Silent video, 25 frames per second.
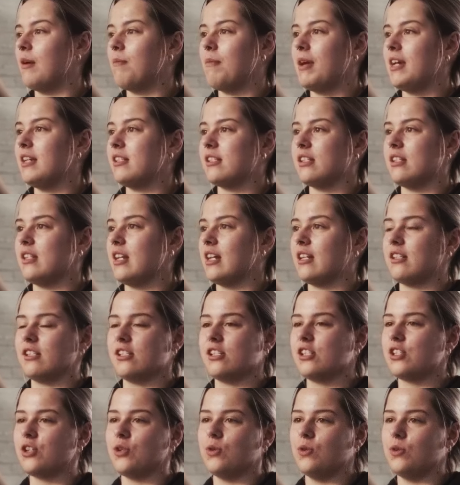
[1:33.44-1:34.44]
amazing
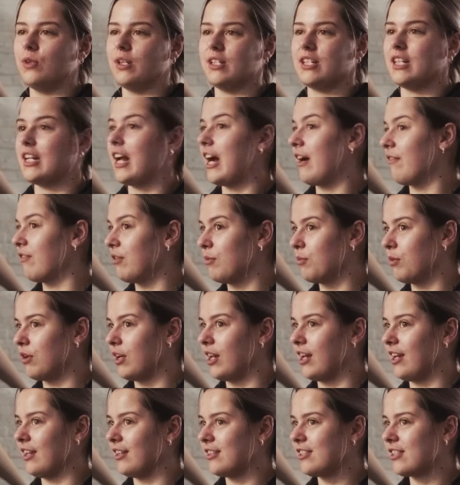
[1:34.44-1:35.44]
dance school, I didn't have the
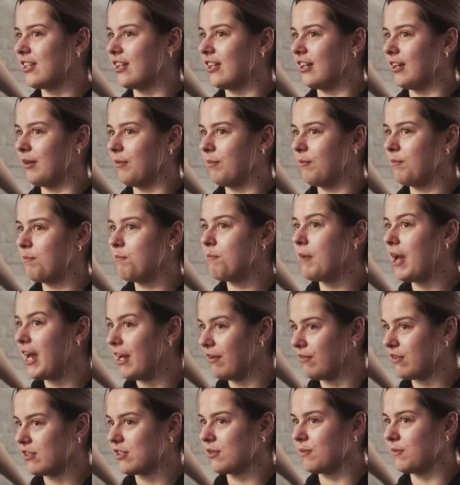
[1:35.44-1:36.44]
money to
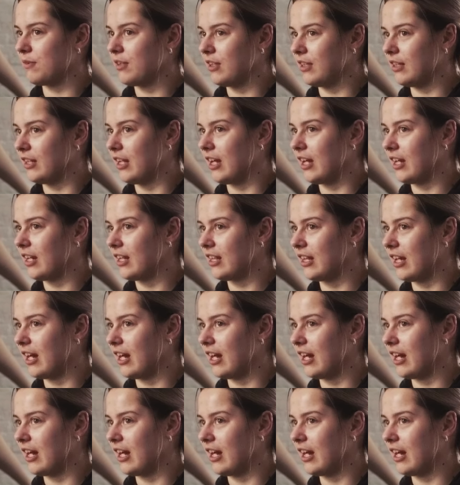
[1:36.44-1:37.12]
pay for something like